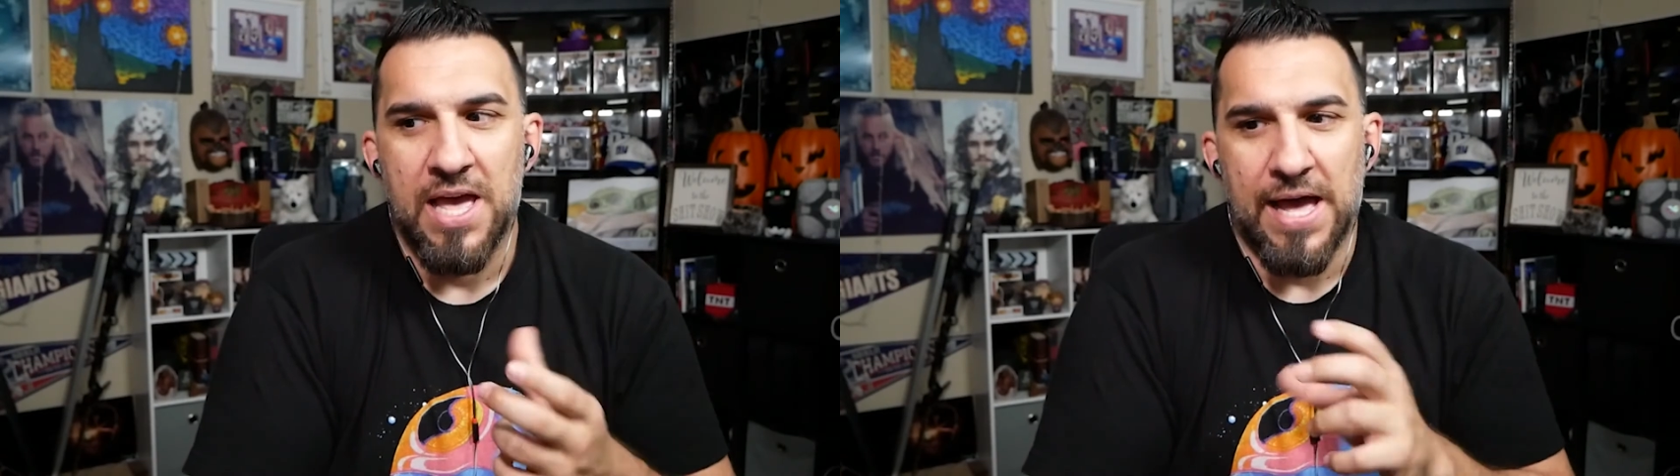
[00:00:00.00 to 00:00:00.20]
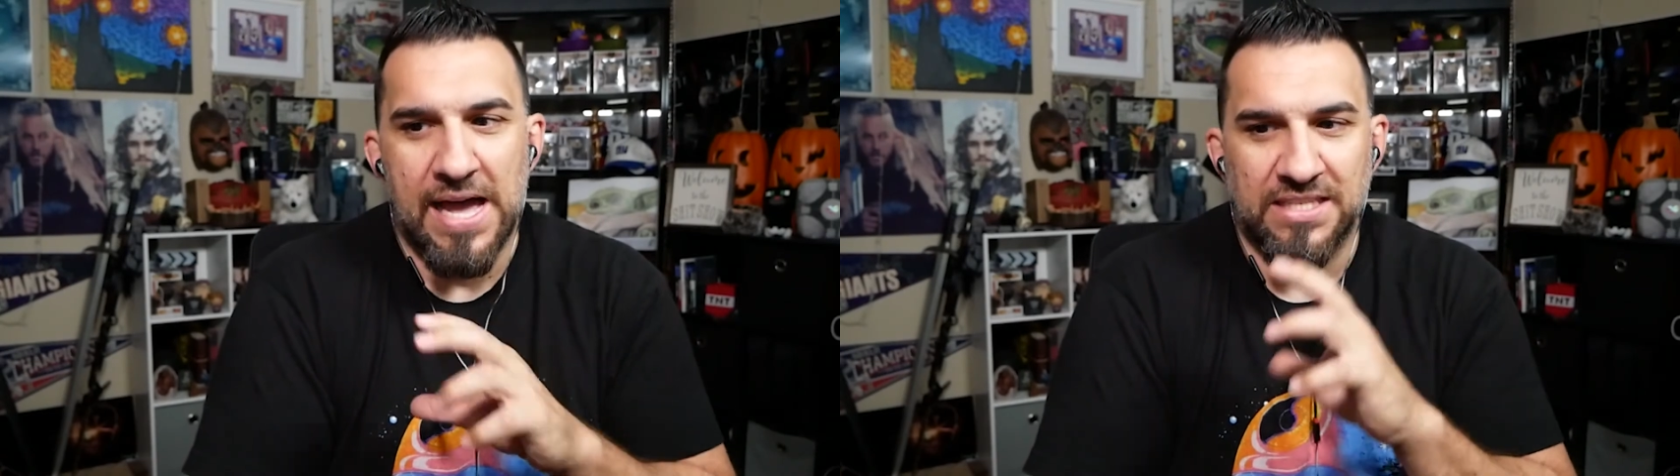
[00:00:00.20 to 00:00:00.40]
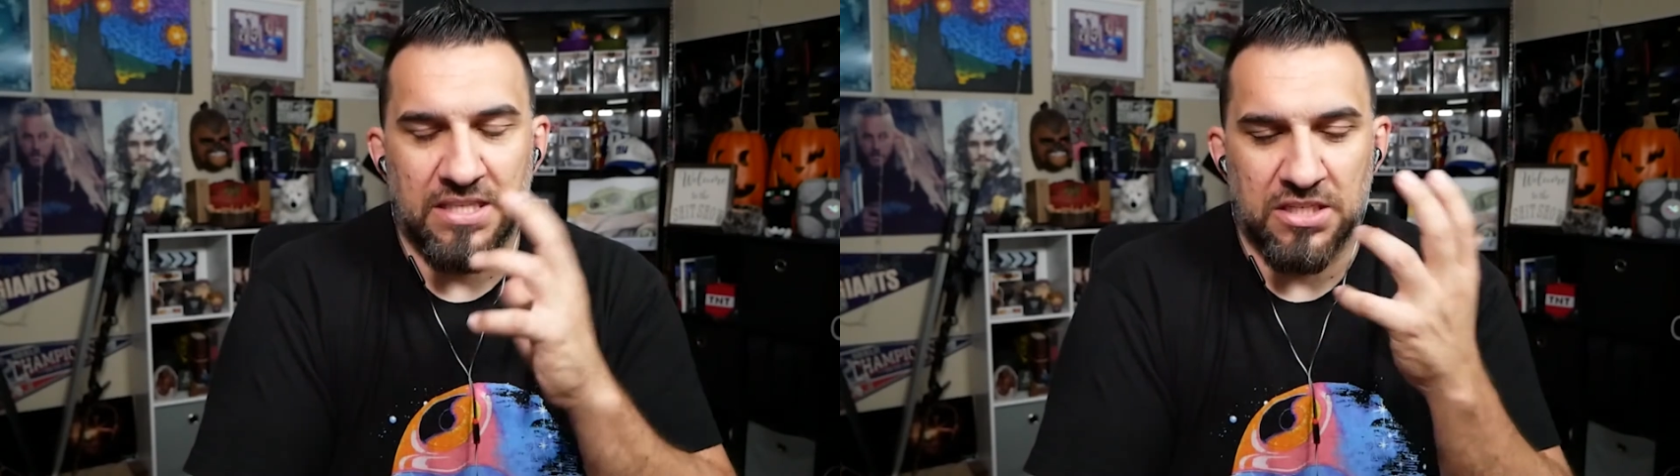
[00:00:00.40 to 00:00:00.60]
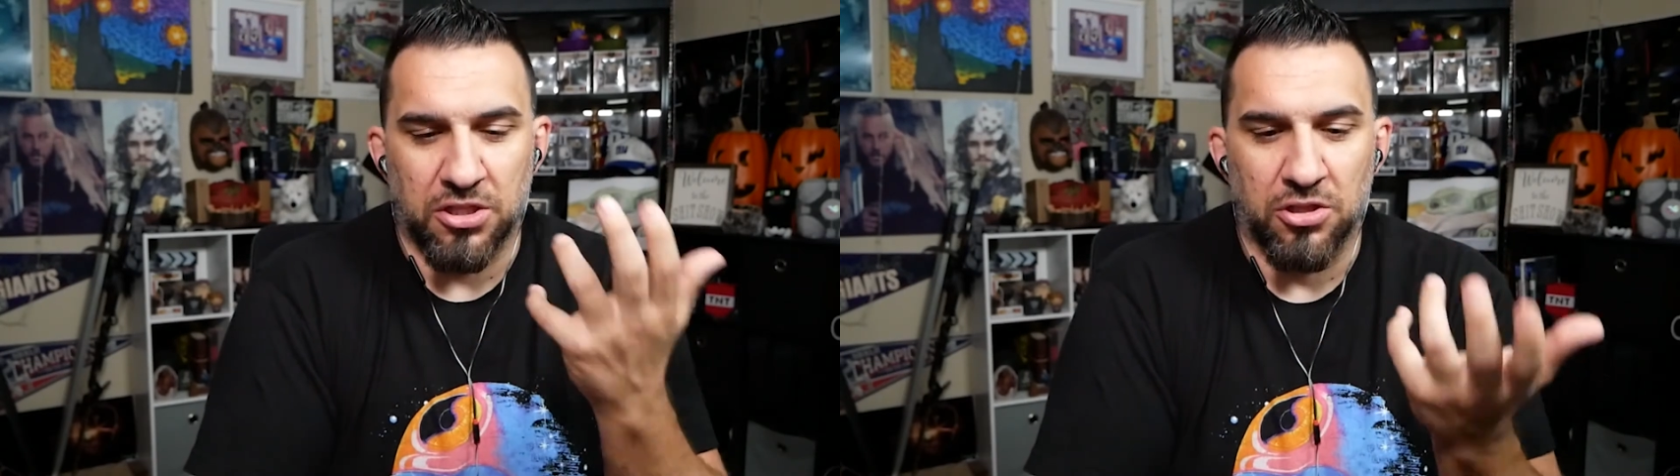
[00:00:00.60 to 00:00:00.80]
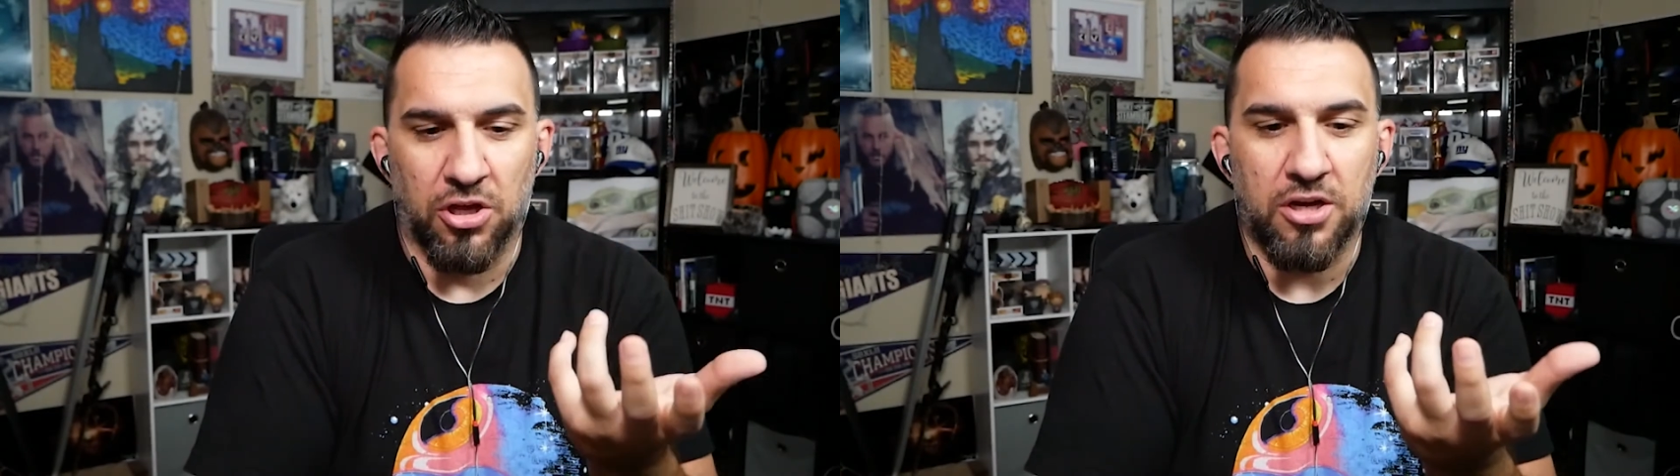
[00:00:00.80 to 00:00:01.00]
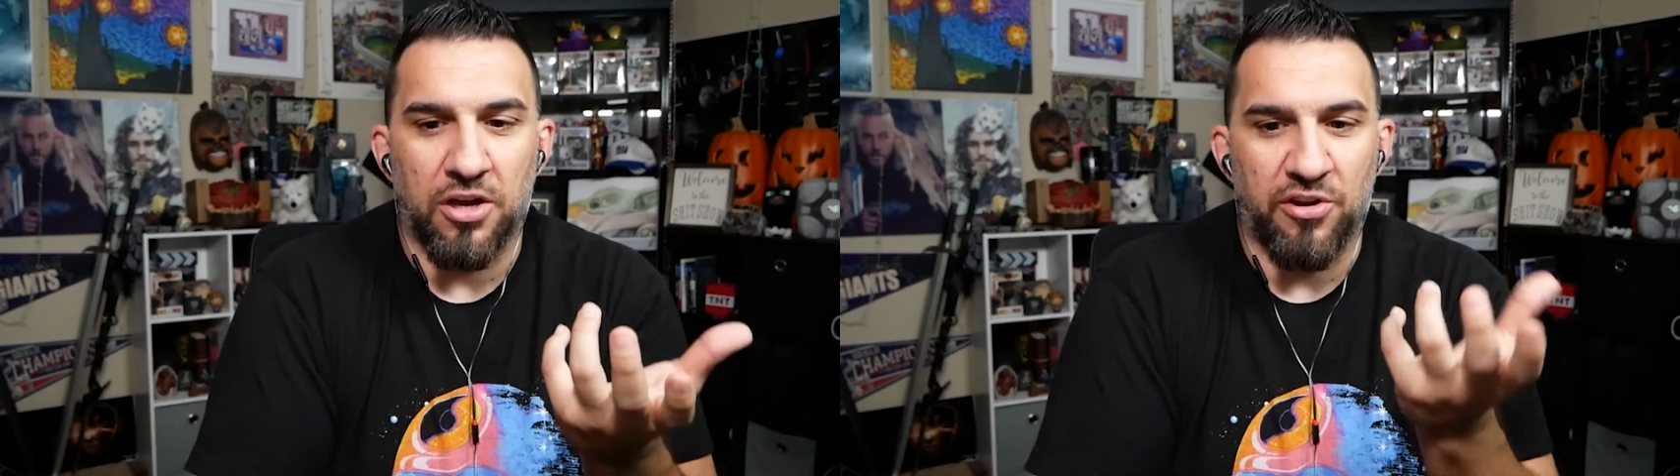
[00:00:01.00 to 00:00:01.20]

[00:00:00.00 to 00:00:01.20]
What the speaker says: has this look on their